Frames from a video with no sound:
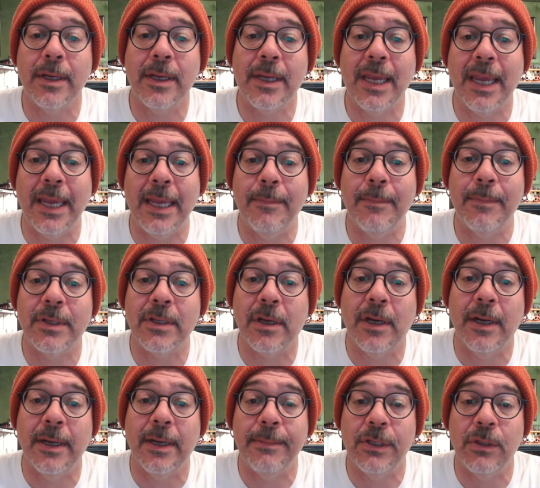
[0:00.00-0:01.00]
came
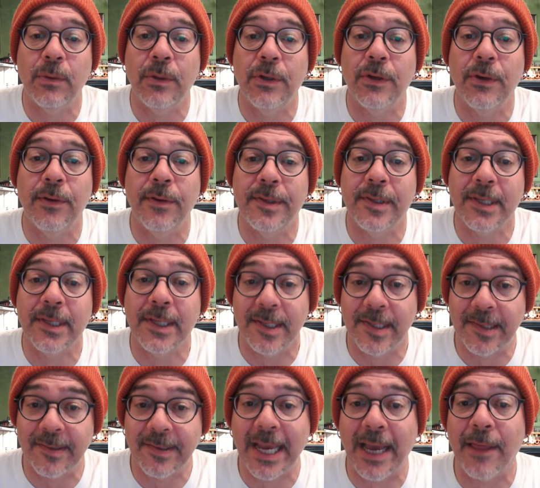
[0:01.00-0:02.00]
time to introduce the
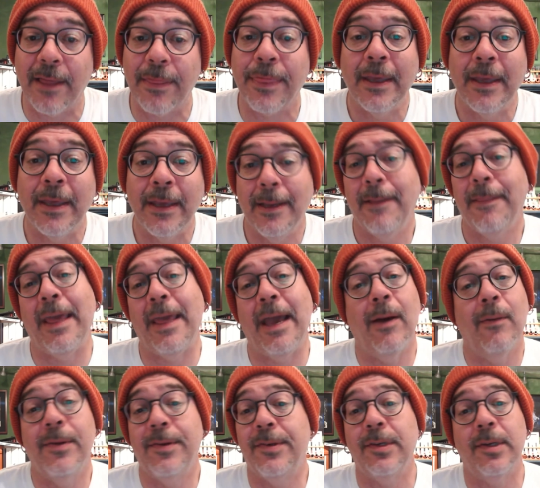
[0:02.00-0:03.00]
Kiss of Death,
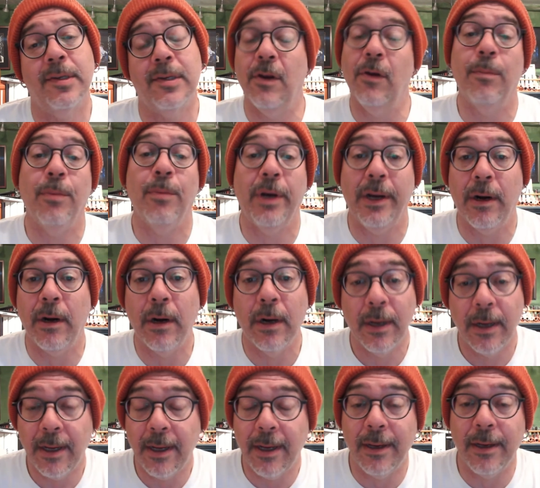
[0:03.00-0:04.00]
that was just a no-brainer.
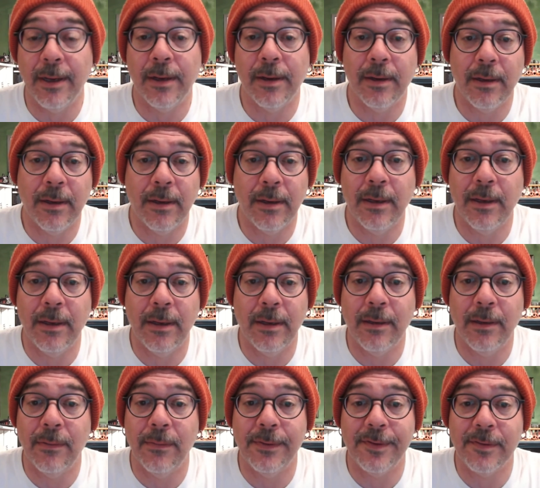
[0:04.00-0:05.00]
Uh,
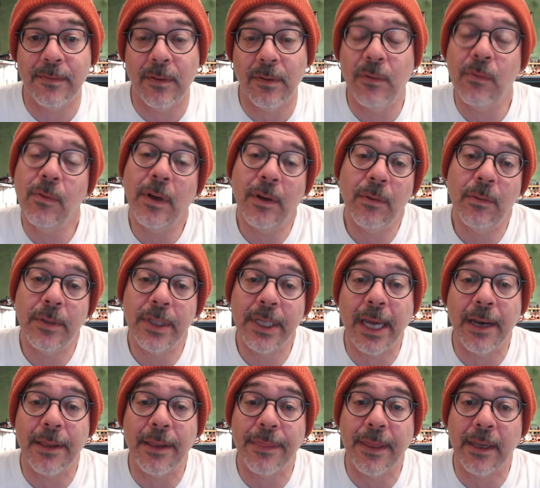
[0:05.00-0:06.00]
it was, well, well, we
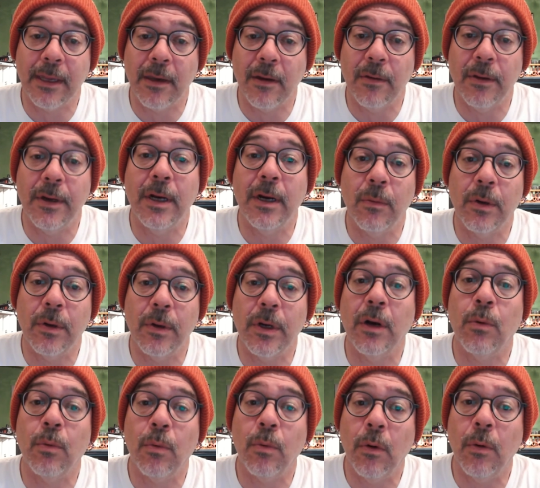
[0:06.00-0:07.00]
got a thing going here, we're going
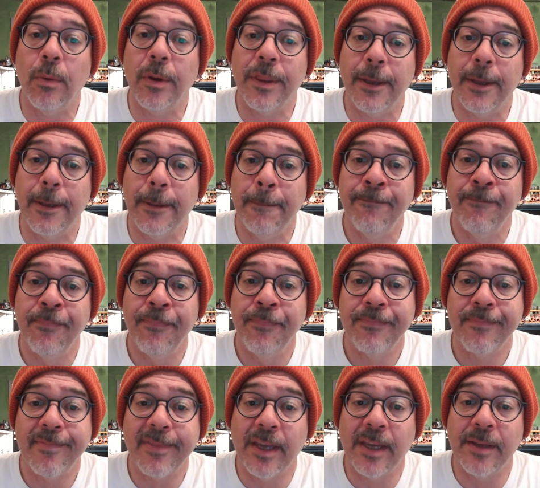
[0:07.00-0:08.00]
to roll with it.
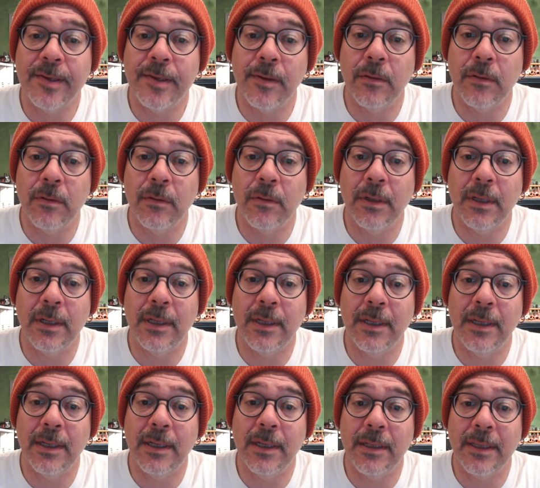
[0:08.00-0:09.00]
So uh,
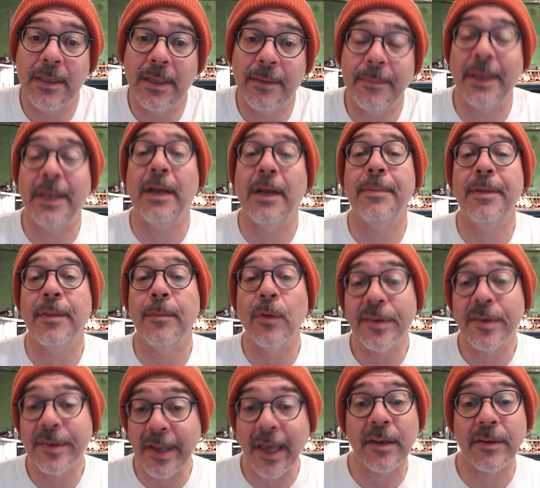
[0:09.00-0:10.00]
that may not be the
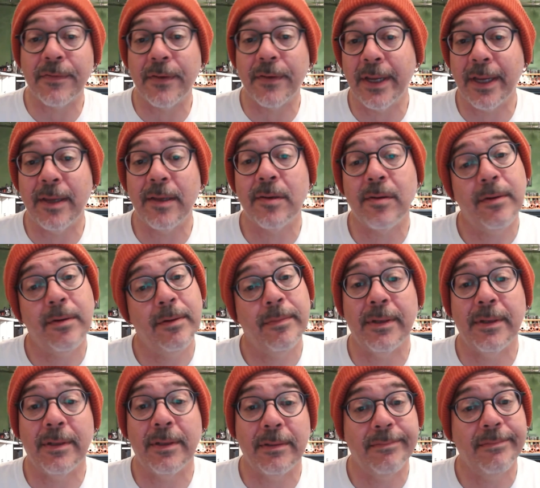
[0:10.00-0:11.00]
most satisfying answer,
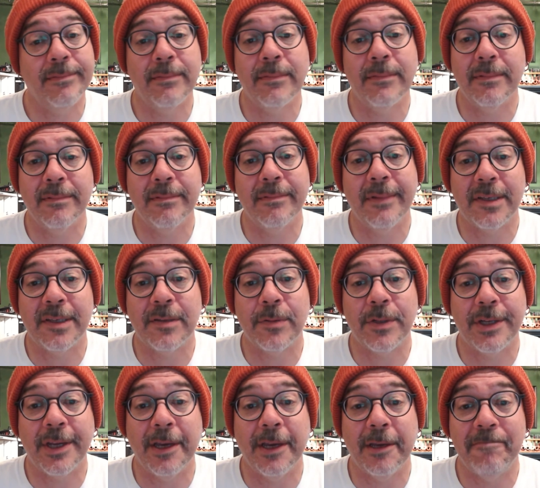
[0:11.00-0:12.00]
but that's what
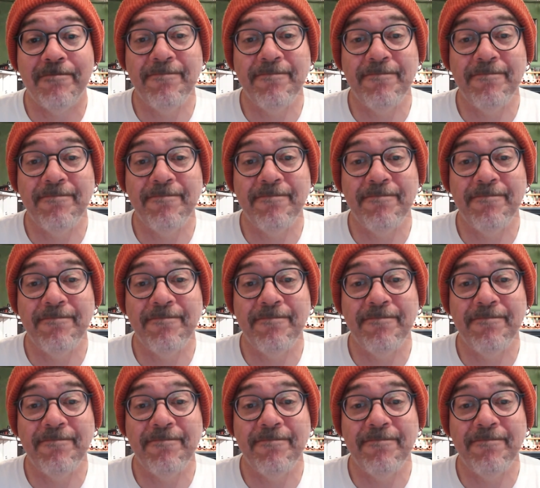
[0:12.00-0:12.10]
you get.